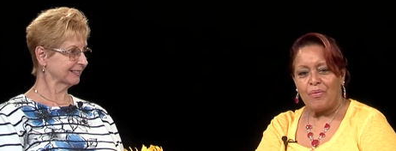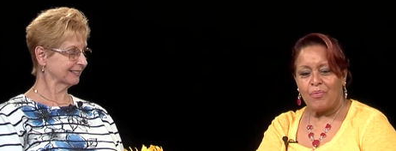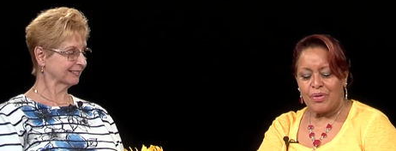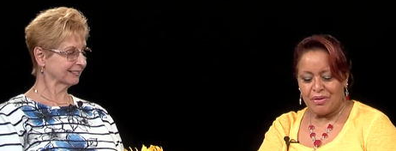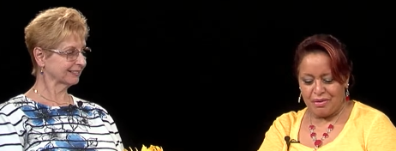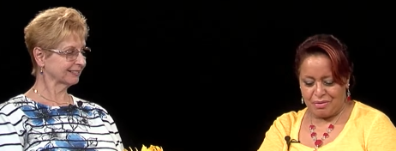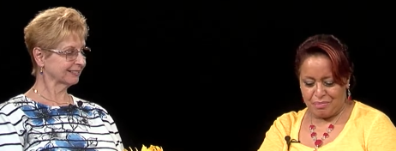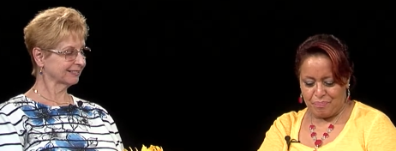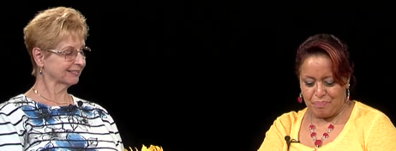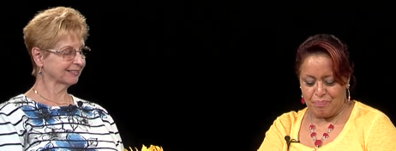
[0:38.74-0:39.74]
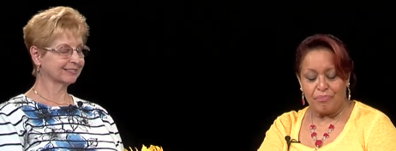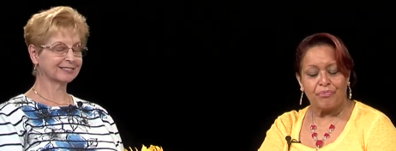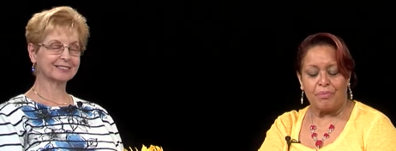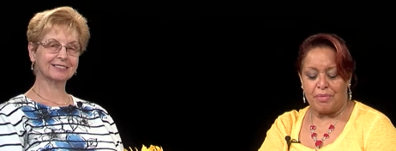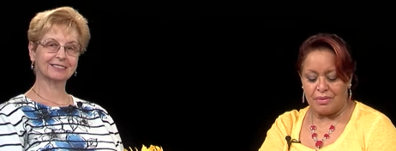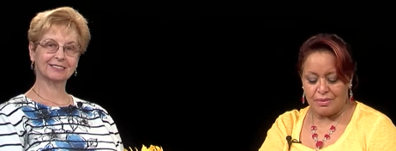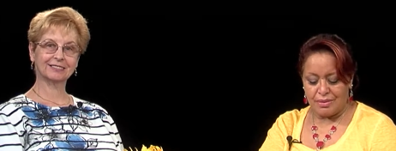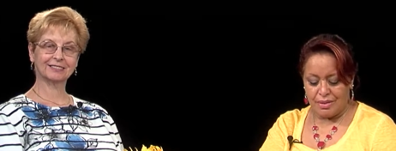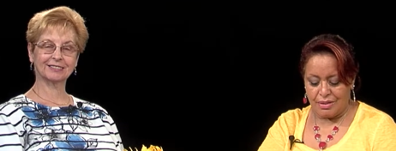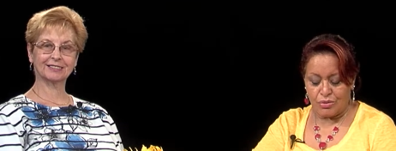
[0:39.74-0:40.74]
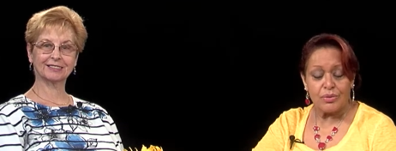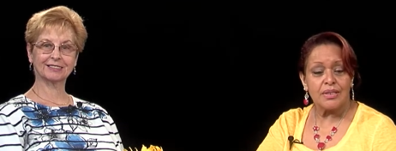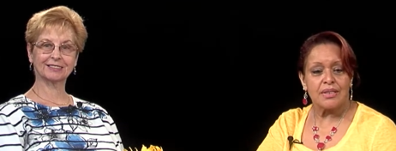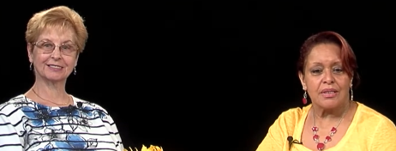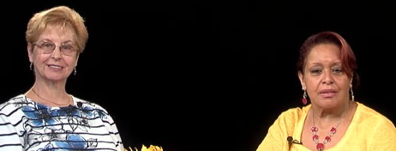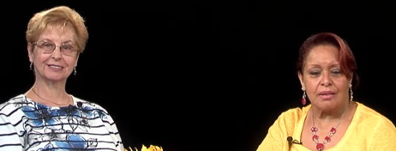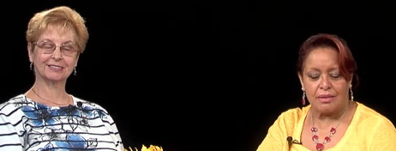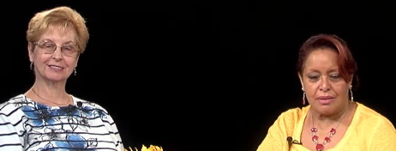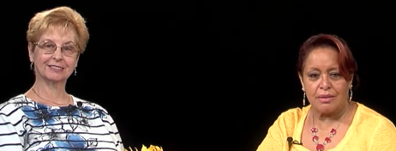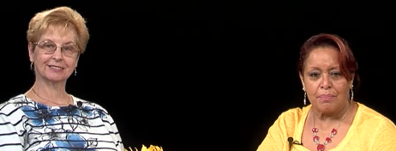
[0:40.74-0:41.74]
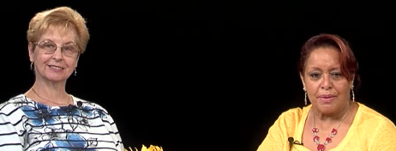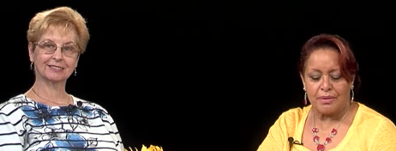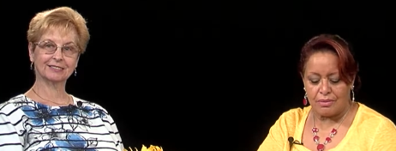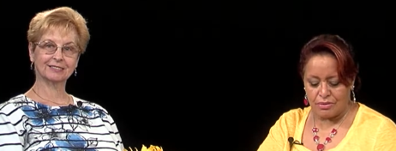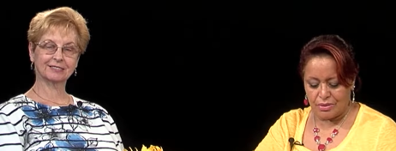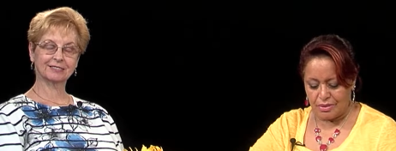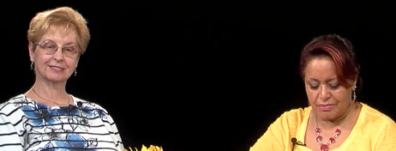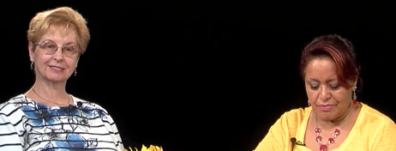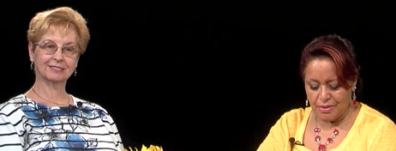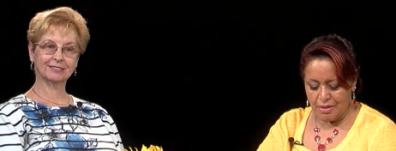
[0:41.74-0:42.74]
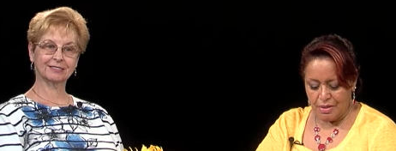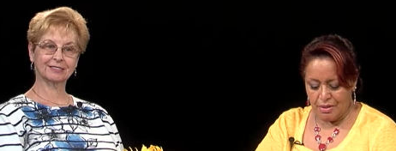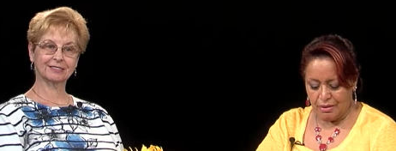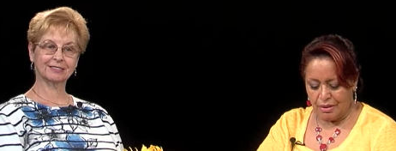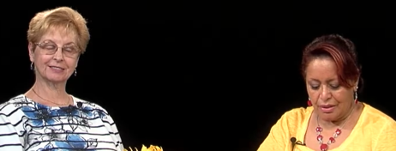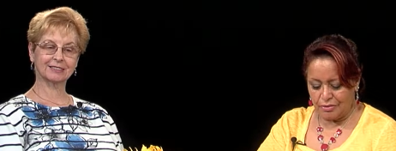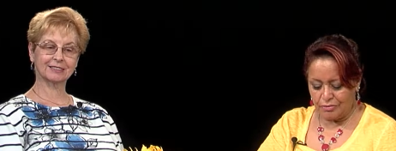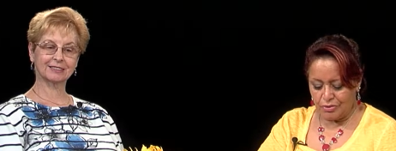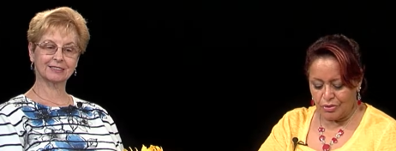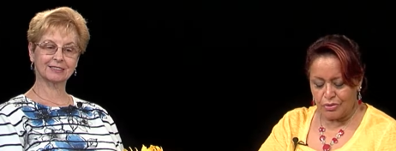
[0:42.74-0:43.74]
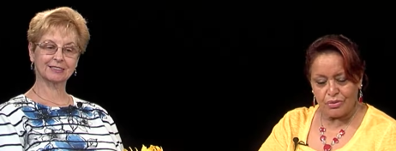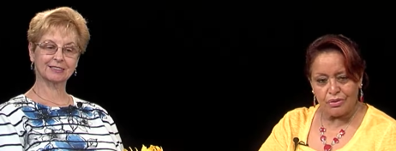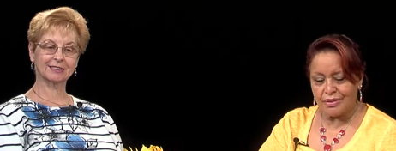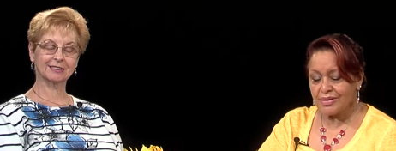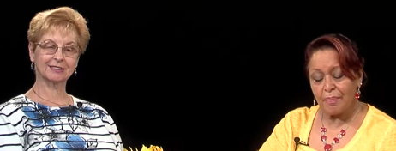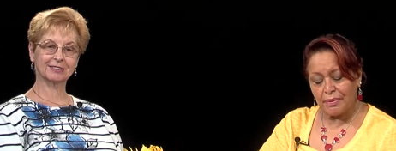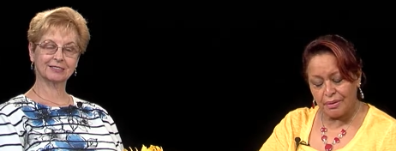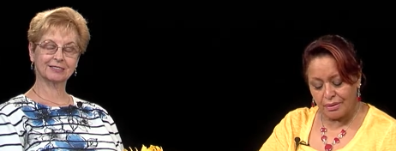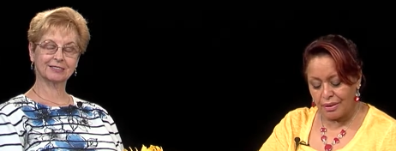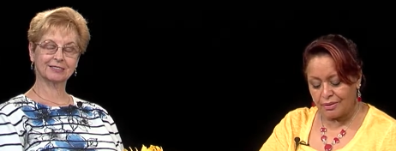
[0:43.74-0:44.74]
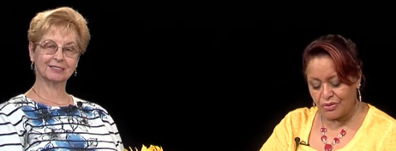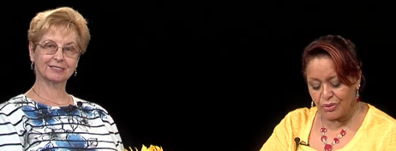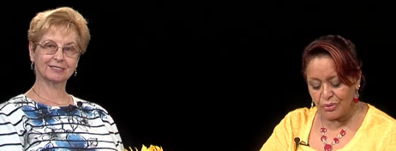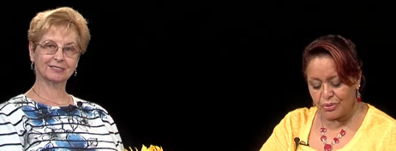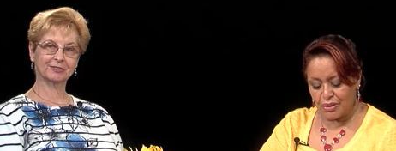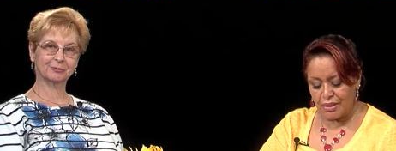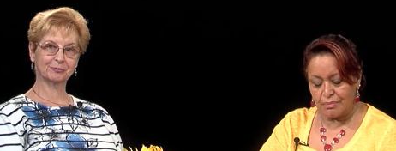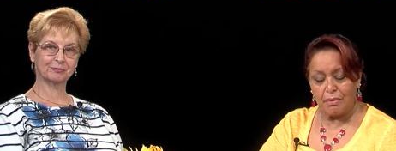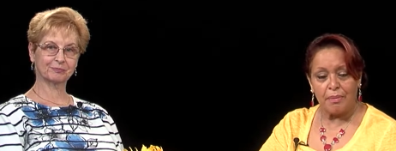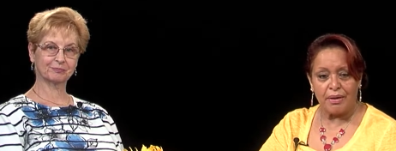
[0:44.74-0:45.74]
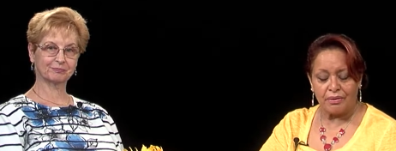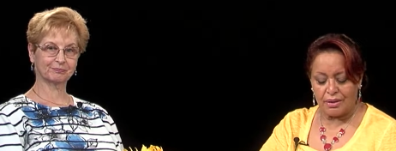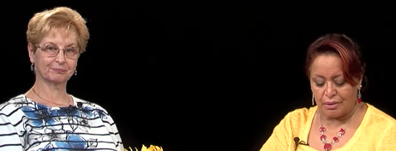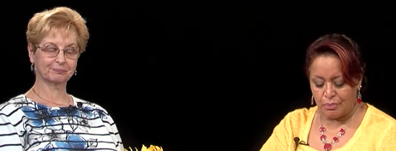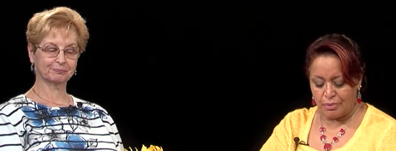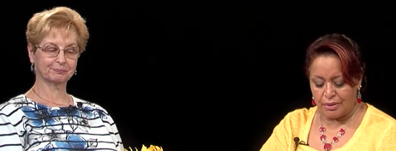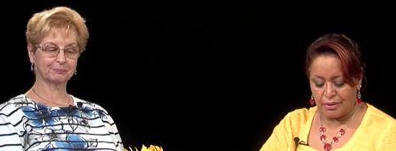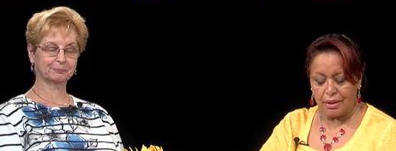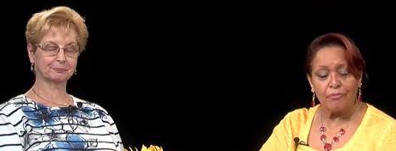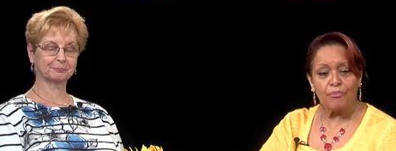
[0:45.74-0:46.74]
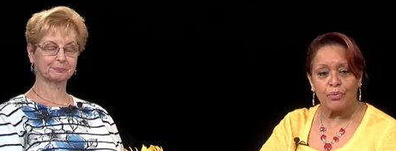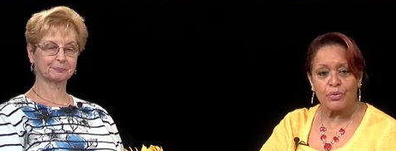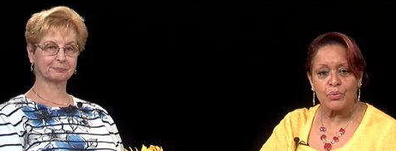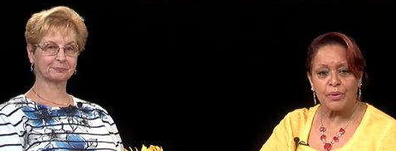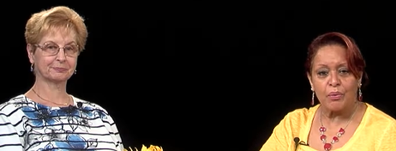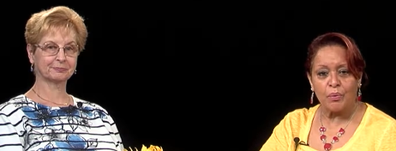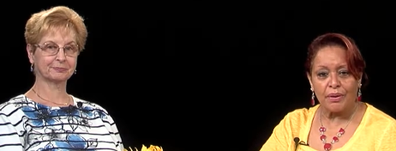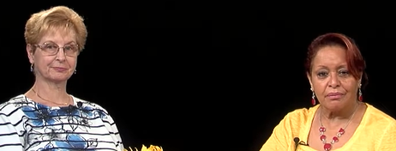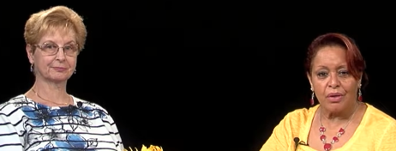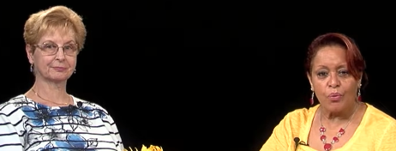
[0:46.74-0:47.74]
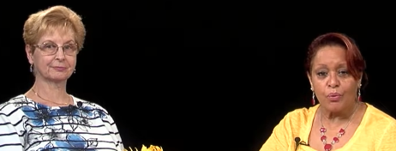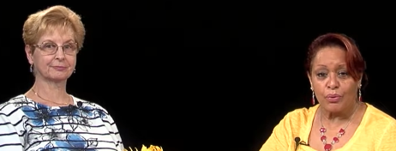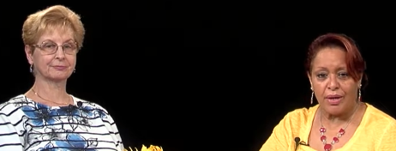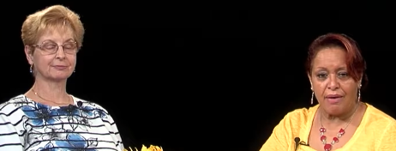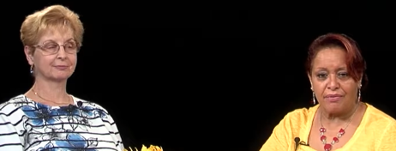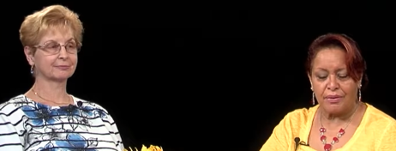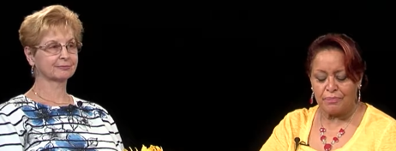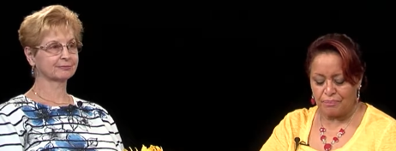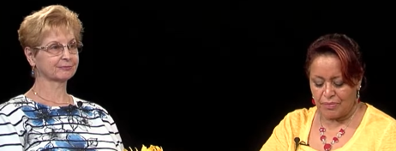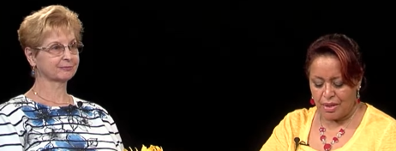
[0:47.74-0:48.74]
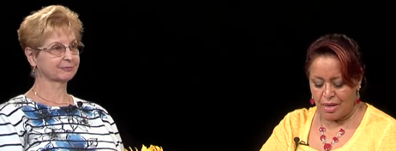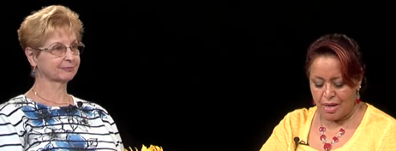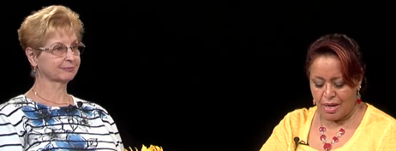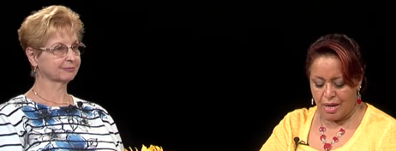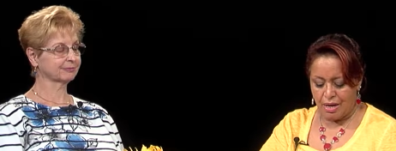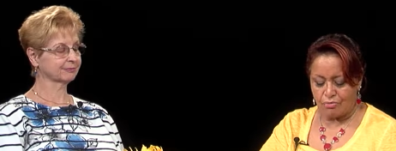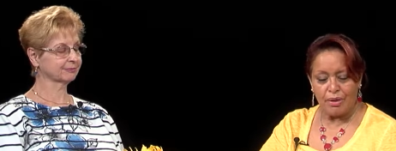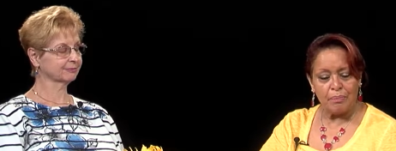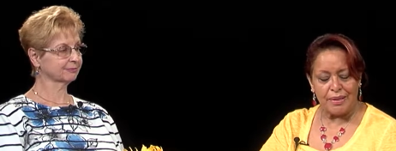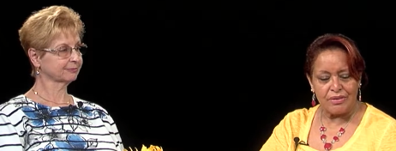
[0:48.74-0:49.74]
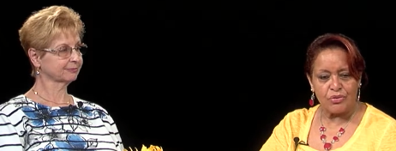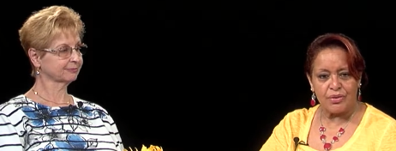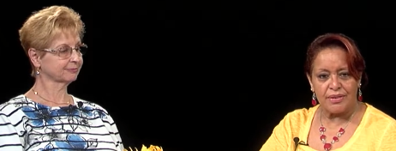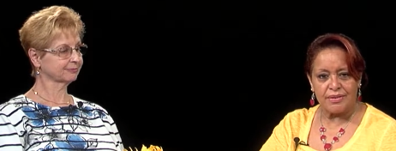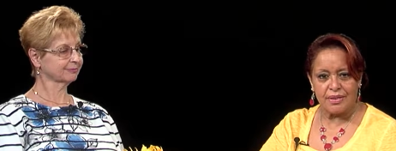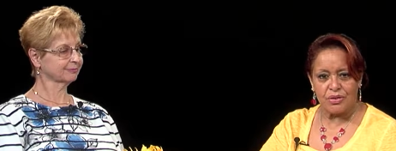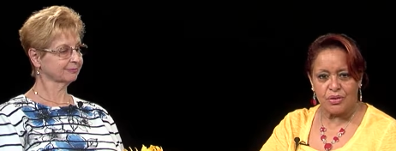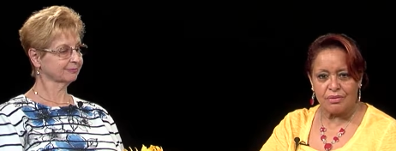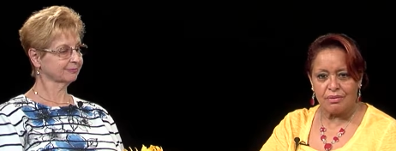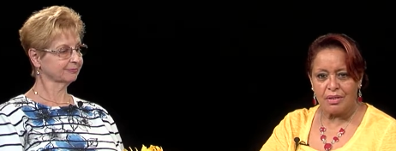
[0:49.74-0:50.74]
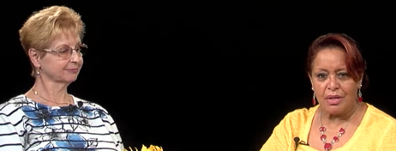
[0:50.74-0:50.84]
Speaker 1: And we are from in the Trinity uh, Independent uh, uh, Church, Assembly of God Church in Mamaroneck. We're at 421 Ward Avenue, uh, right by the train station.